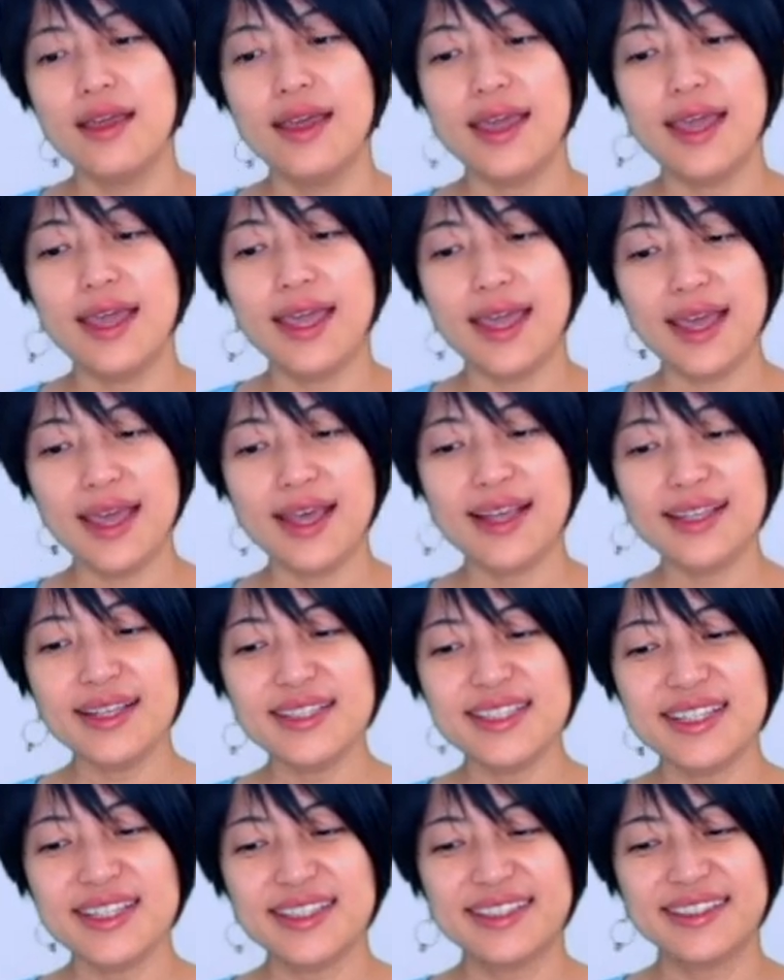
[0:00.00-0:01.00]

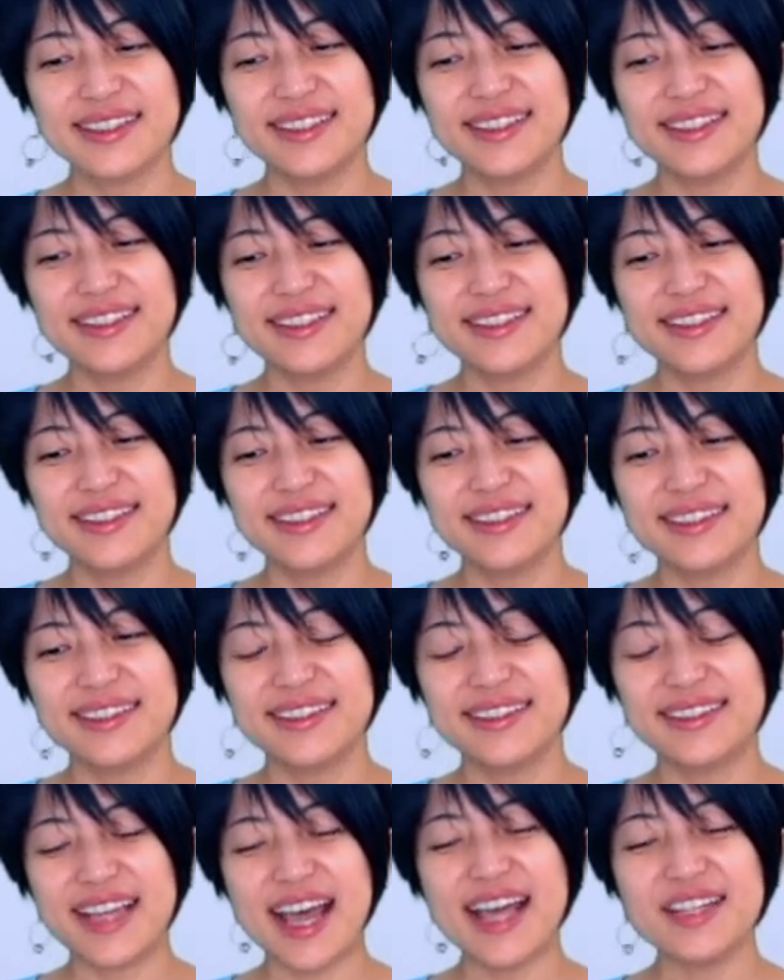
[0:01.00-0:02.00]
And
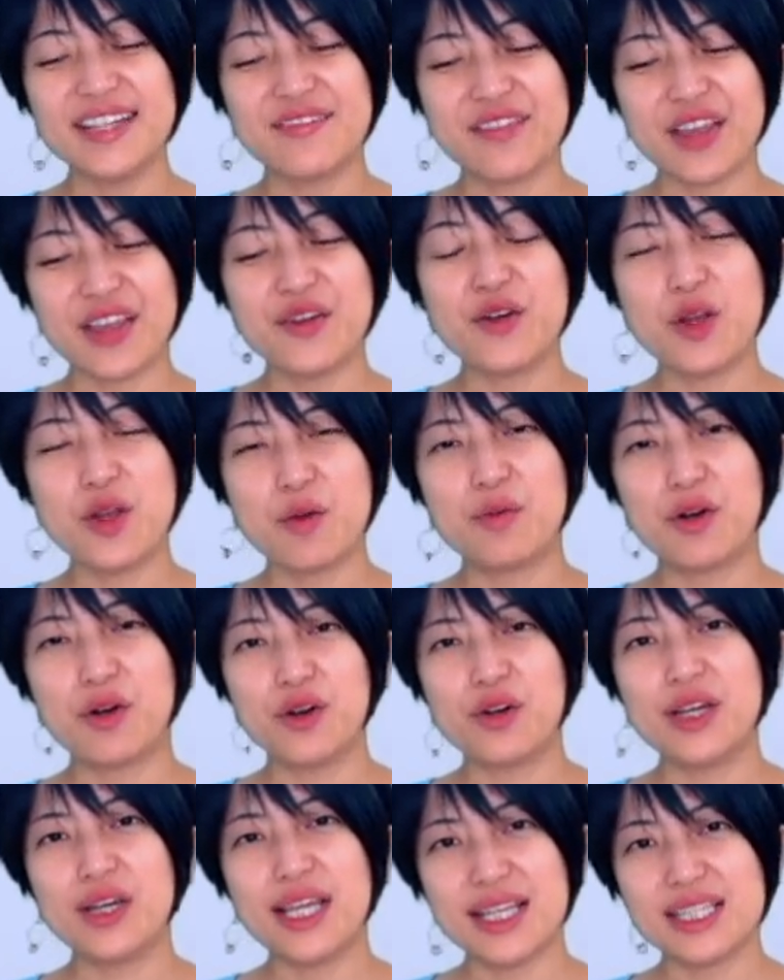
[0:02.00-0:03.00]
that
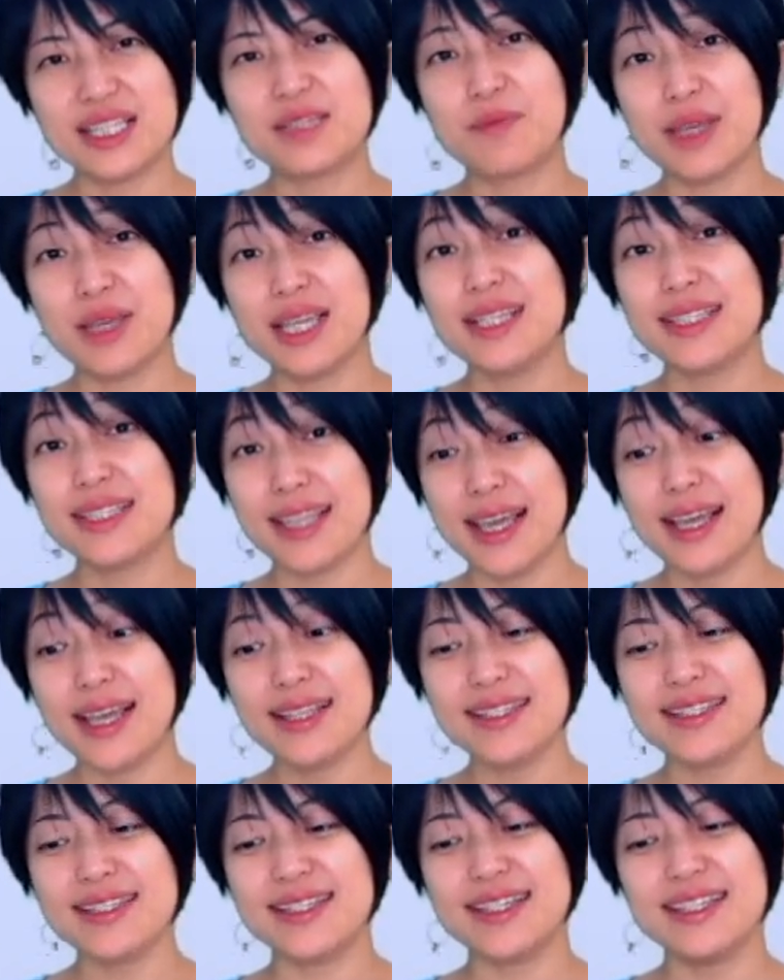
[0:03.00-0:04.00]
variable is being
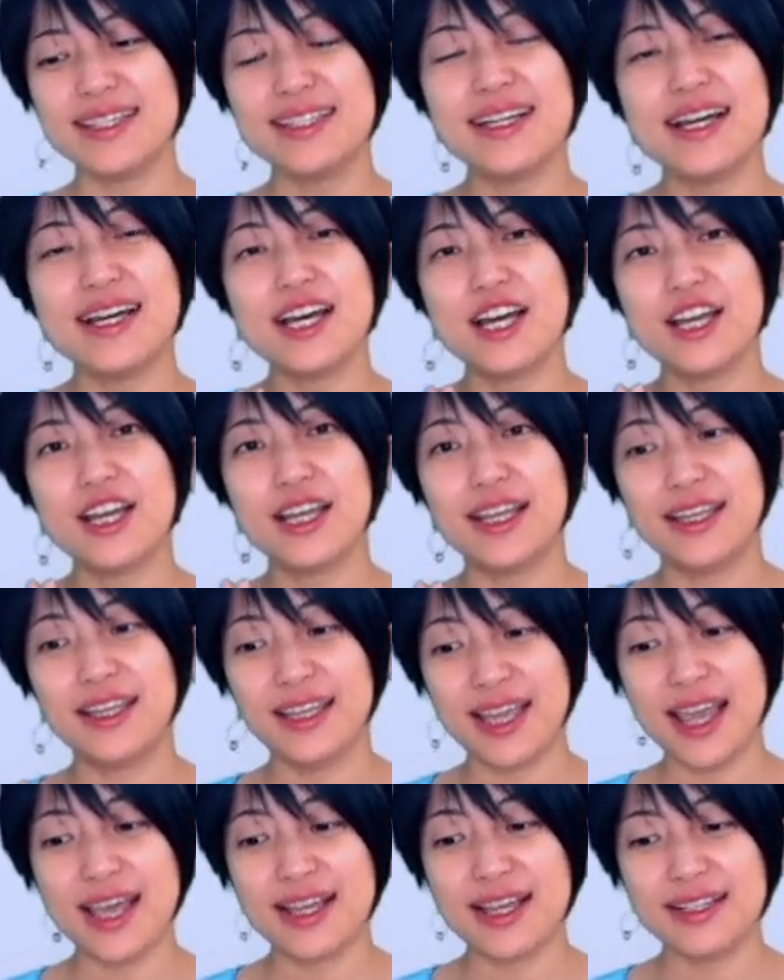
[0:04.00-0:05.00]
tested
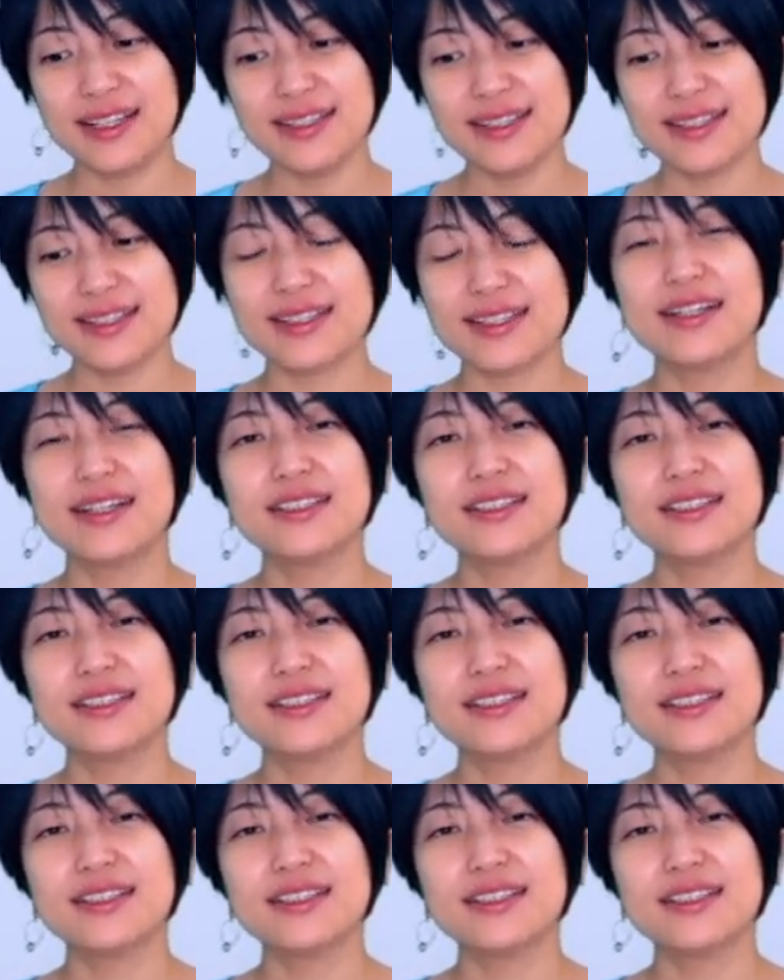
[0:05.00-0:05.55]
against the